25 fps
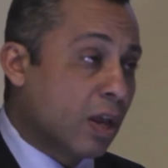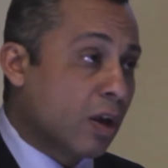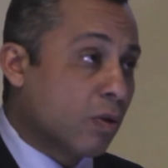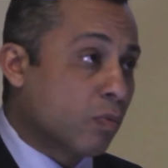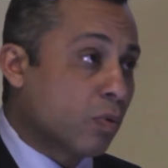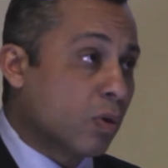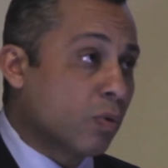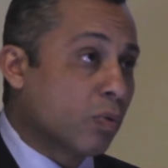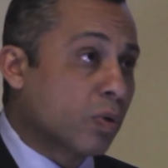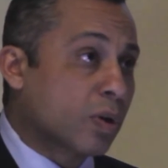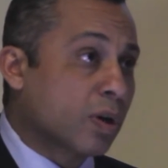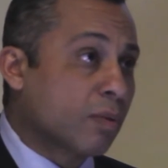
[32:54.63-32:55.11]

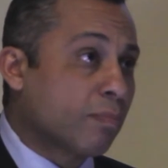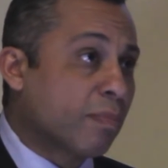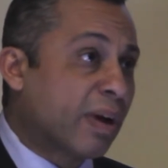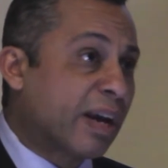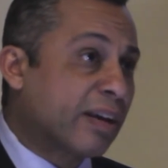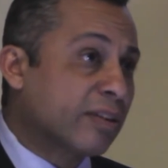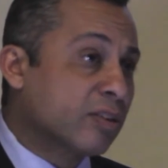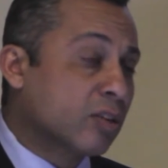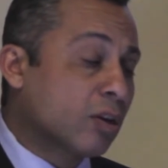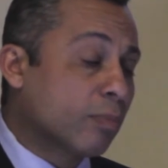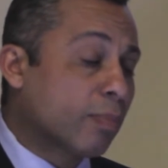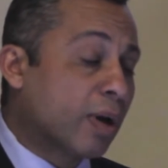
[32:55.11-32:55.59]
We will
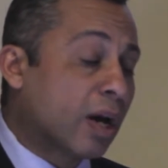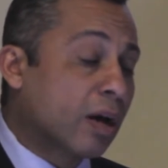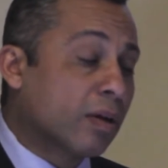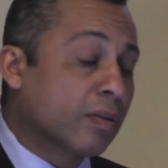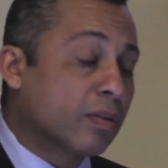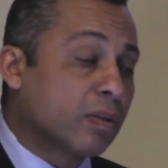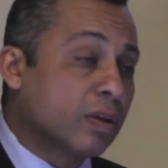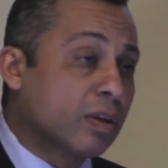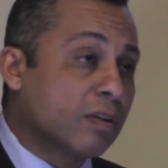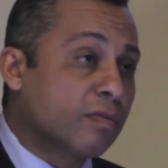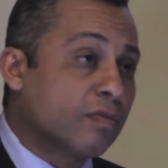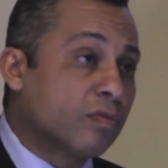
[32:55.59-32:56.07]
remind you
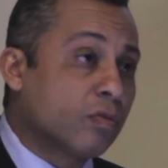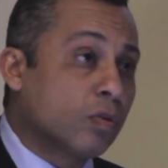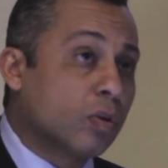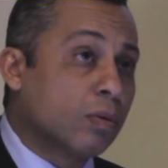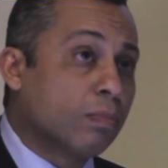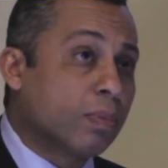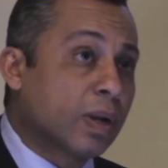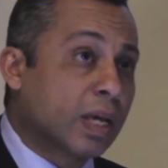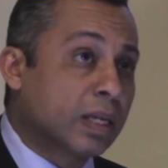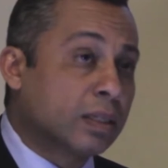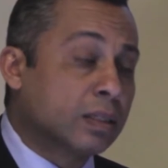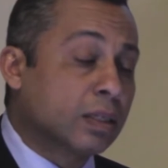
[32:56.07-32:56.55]
about the full
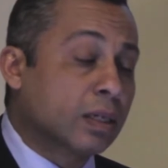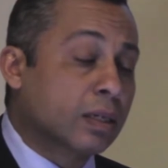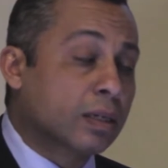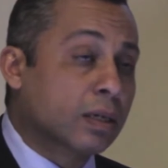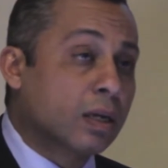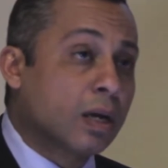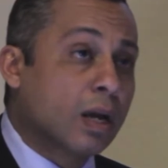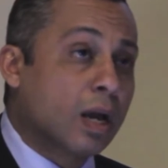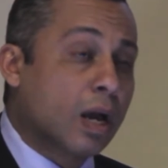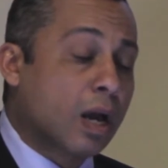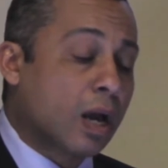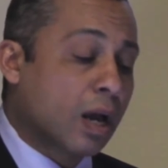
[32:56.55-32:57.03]
bladder
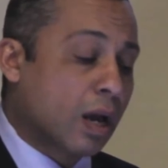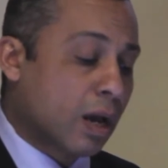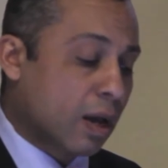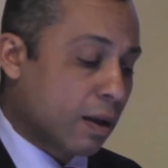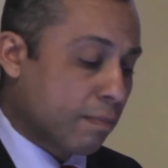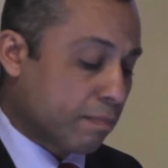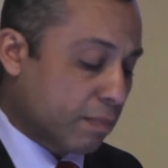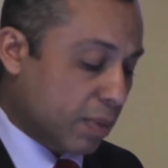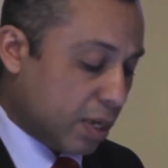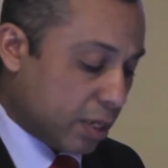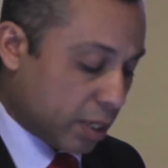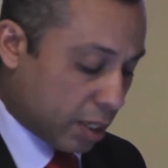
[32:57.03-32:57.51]

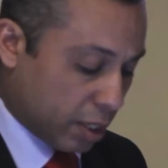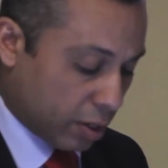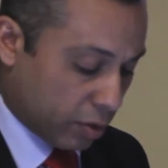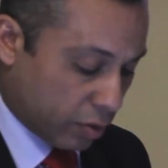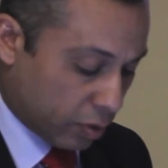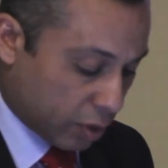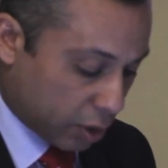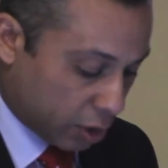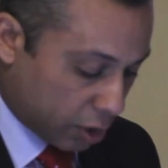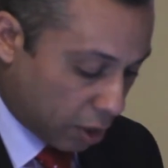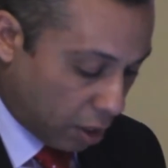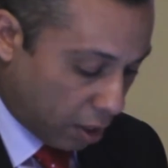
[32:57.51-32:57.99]
nearer
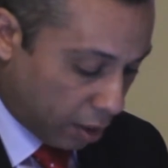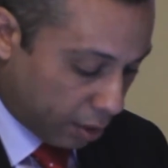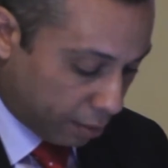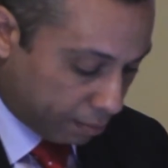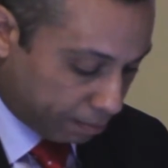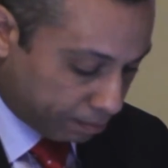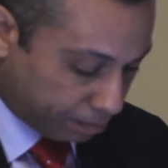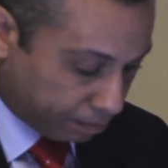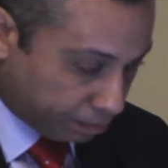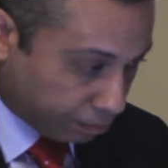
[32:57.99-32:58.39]
the time.